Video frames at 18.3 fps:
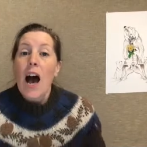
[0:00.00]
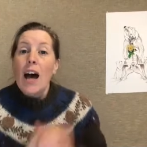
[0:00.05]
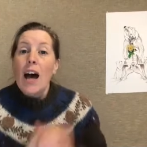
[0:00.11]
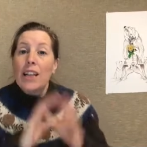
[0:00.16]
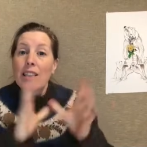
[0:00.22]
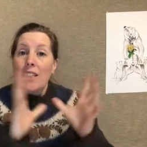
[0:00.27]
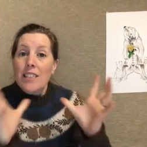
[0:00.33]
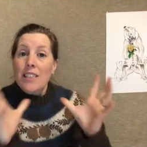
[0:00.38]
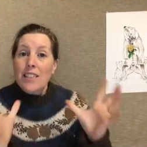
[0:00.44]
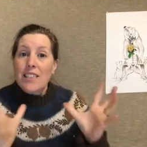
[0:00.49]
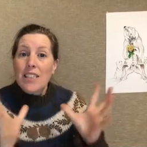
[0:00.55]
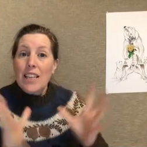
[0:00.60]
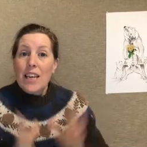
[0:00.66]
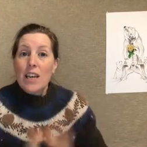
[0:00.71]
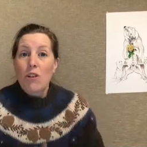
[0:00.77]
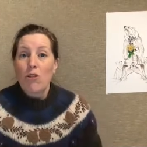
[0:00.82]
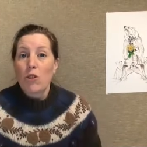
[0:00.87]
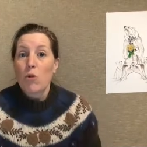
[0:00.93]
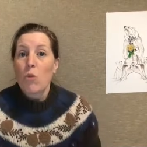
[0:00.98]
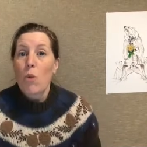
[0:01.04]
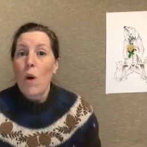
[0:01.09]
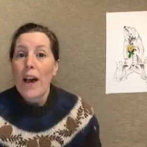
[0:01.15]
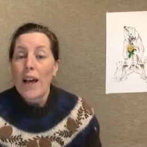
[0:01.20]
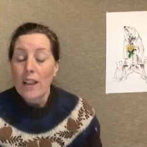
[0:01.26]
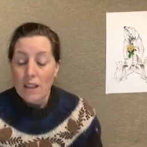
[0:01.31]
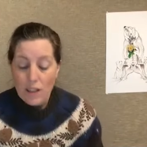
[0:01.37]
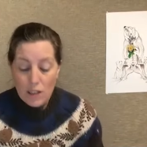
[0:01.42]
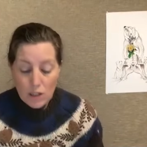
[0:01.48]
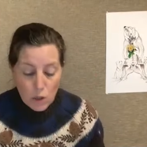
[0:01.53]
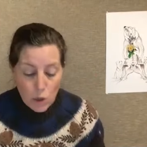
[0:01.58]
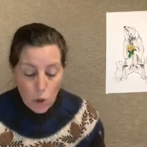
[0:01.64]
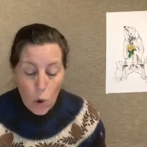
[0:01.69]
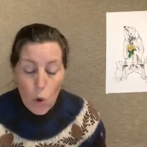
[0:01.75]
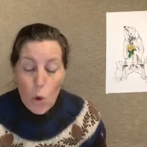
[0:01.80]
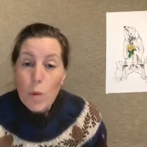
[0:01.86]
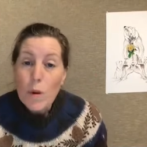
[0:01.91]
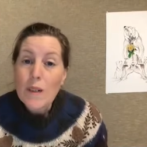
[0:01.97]
at the sacred well,
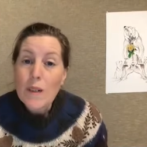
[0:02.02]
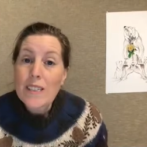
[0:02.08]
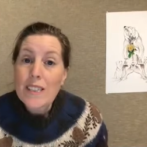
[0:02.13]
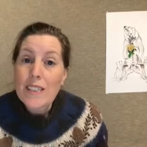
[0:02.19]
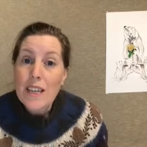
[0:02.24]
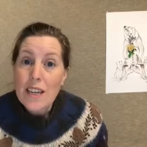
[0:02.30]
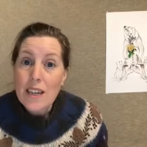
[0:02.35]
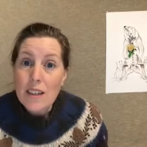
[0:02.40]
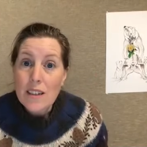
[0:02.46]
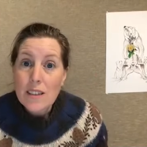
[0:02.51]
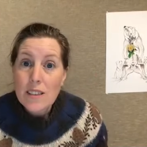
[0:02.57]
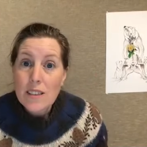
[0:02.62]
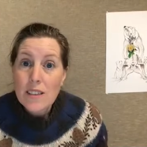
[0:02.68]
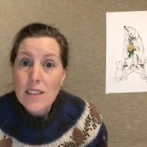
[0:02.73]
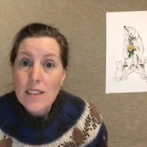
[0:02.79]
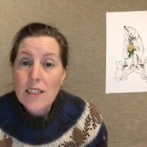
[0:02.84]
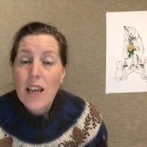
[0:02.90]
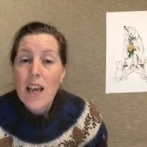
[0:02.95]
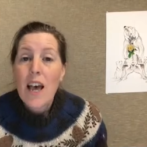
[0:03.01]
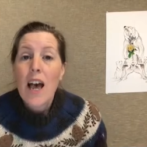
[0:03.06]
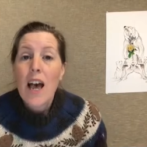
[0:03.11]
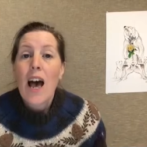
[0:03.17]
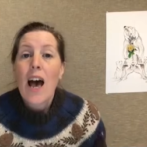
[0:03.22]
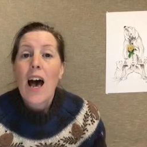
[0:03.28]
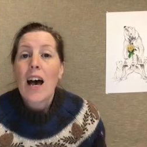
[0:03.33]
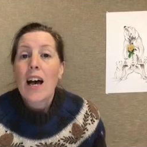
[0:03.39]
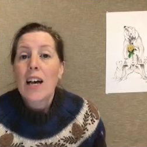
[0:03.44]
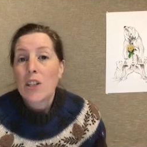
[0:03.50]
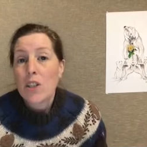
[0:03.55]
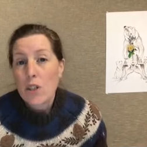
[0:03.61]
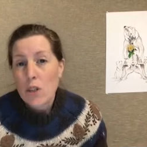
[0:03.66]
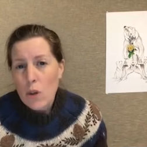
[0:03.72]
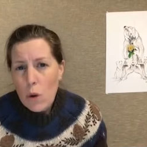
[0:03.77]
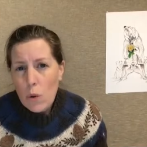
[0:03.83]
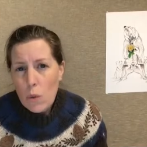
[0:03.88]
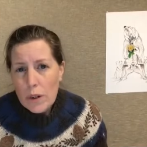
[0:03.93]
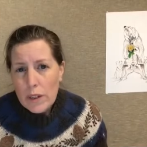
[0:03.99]
Tober Sagas. Do
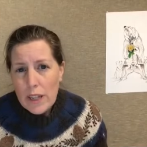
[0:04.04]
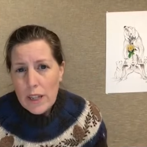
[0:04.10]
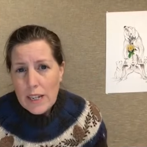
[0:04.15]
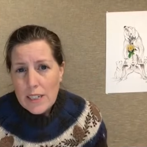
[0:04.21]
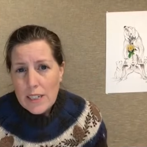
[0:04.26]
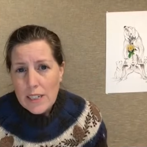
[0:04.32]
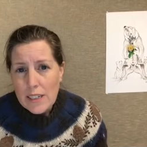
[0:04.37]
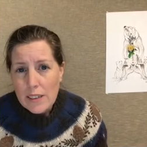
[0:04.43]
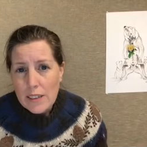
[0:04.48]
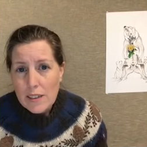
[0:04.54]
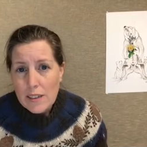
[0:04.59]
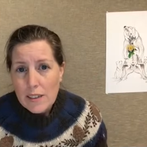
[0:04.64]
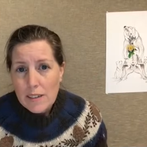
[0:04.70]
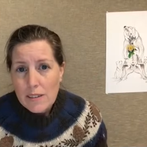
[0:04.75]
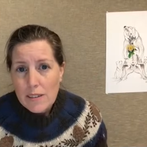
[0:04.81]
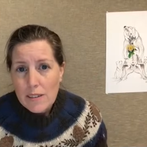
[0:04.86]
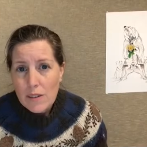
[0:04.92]
you know where that is?